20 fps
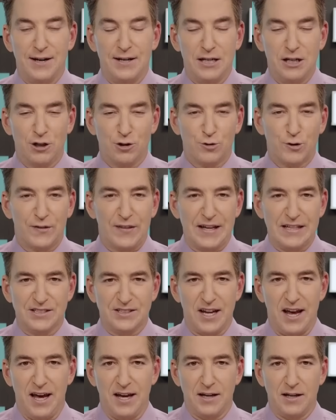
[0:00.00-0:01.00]
And here's what they
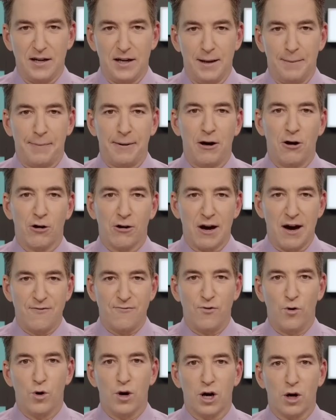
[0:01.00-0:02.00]
say in paragraph
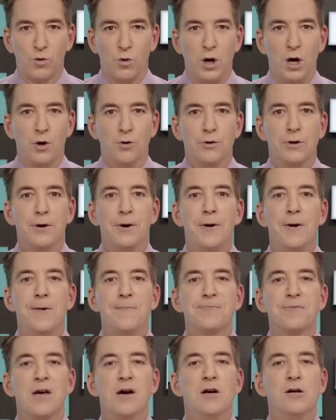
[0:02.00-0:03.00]
4, quote,
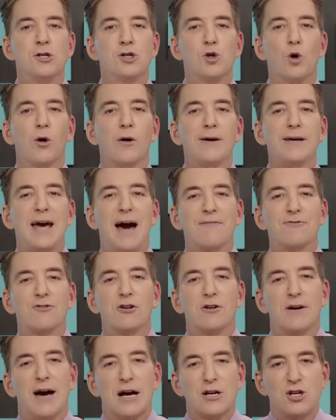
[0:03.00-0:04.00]
shortly after
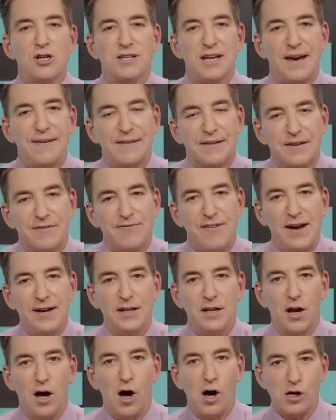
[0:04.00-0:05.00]
Election Day, the
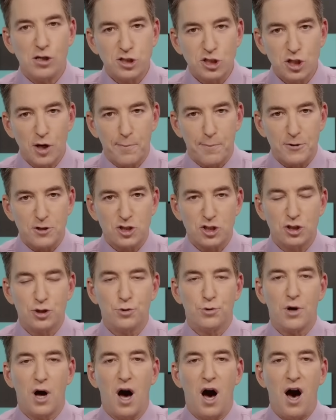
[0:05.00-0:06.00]
defendant also
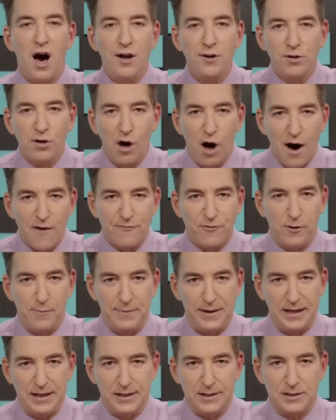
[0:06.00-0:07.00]
pursued unlawful
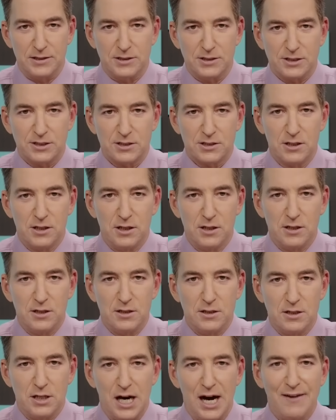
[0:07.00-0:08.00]
means
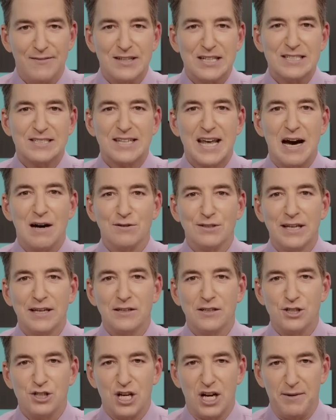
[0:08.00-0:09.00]
of discounting
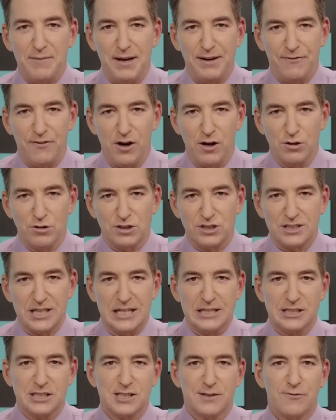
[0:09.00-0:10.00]
legitimate votes
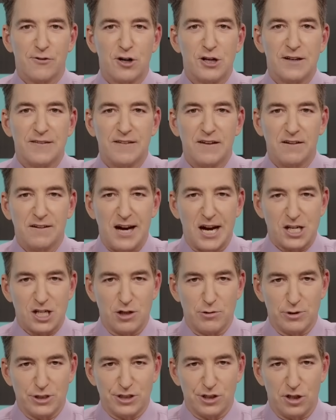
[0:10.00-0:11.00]
and subverting the election
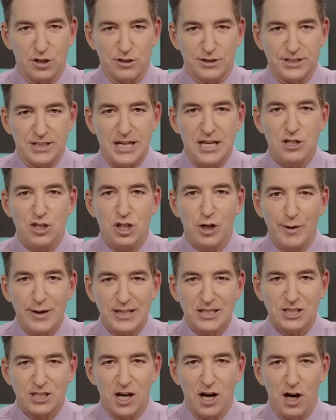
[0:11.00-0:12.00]
results. In
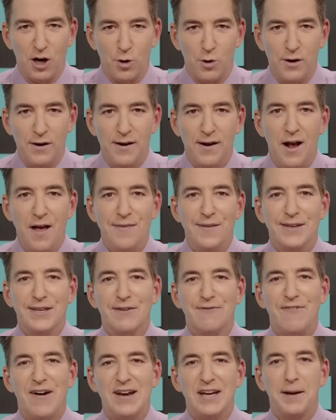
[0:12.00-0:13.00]
doing so, the
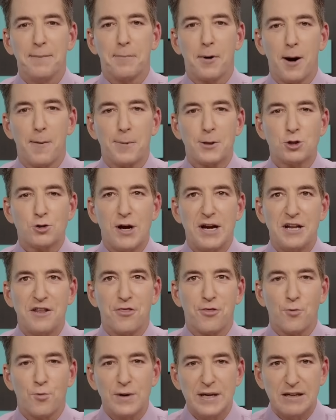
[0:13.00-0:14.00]
defendant
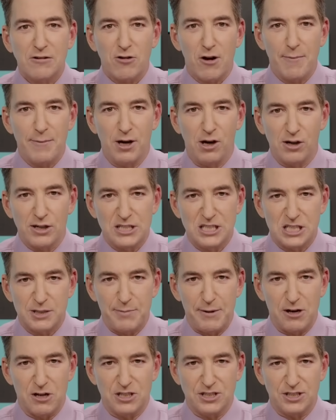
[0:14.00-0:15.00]
perpetrated 3 criminal
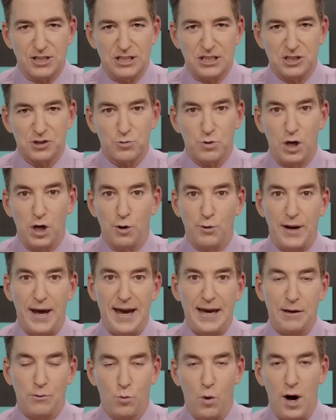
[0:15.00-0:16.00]
conspiracies. Quote,
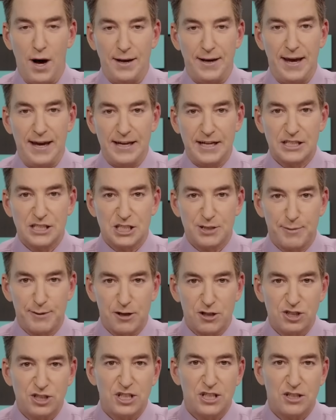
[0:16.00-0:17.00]
a
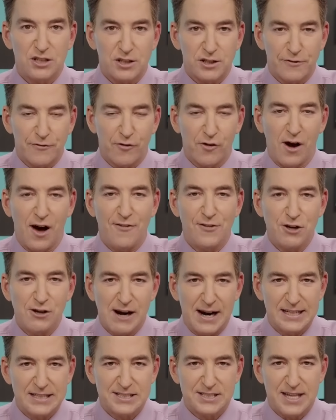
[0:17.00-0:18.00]
conspiracy to defraud the
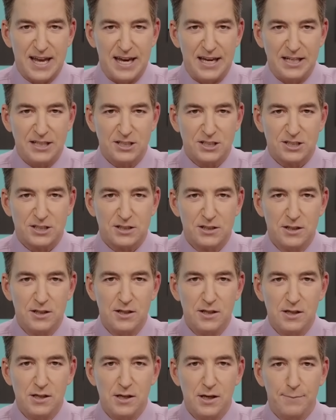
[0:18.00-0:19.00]
United States
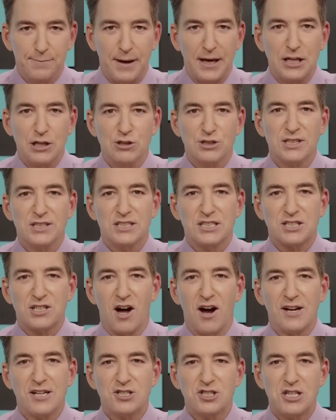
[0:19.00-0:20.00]
by using
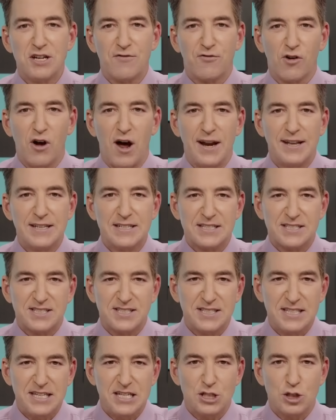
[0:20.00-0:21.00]
dishonesty, fraud, and
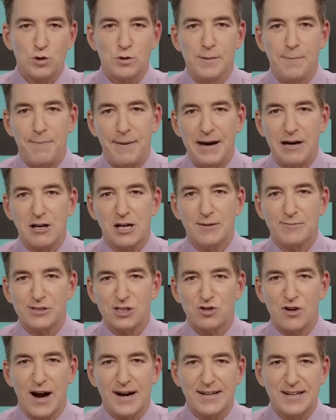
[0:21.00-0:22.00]
deceit to impair,
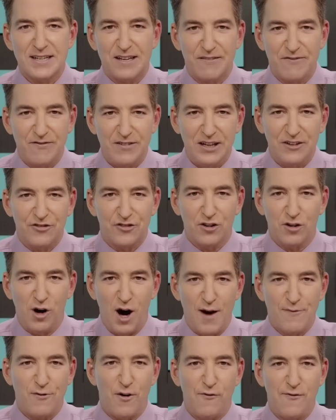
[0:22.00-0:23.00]
obstruct, and defeat the
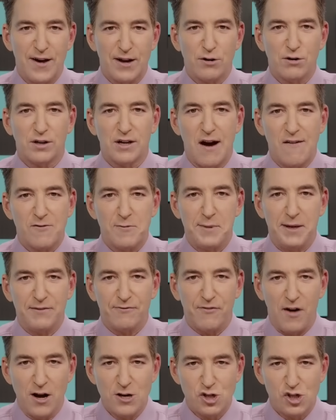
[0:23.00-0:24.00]
lawful federal government
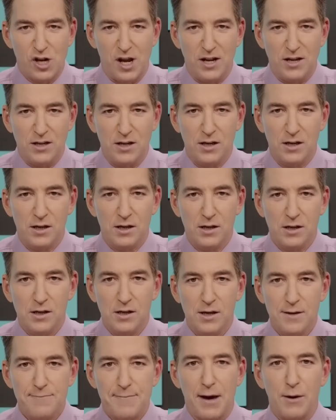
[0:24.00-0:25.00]
function
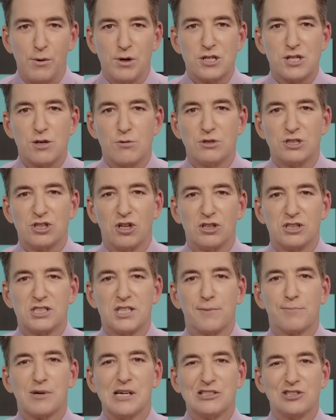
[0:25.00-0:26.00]
by which the results
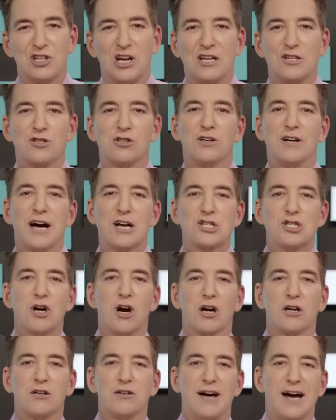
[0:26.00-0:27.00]
of the presidential election
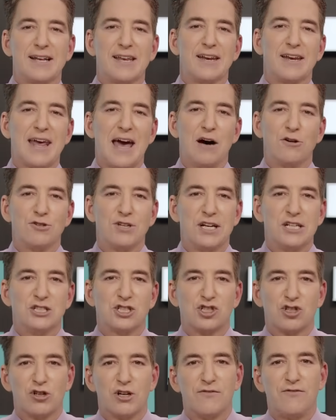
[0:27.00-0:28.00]
are collected, counted, and
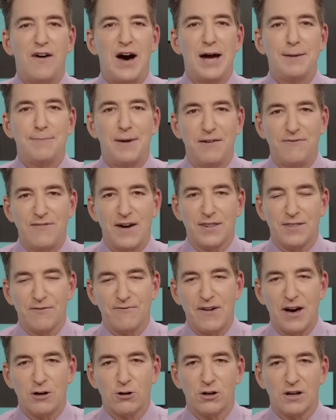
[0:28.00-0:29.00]
certified by the
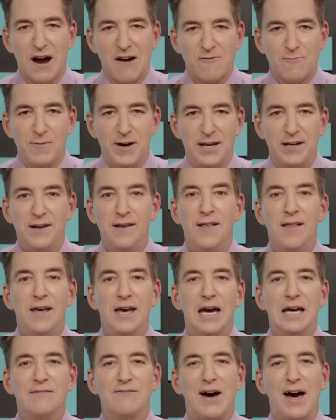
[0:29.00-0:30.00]
federal government
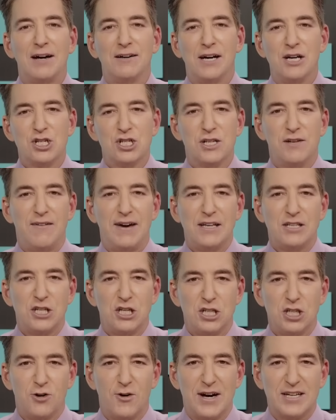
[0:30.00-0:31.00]
in violation of
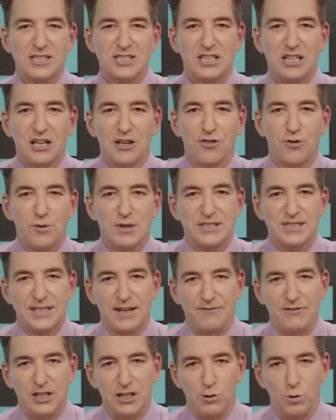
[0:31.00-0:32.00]
18 U.S.C.
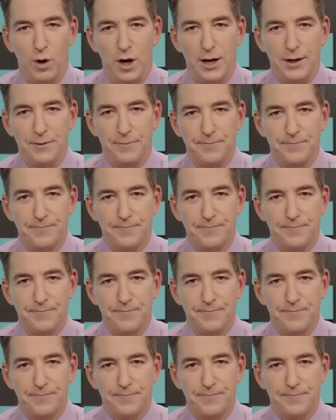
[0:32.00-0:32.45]
371.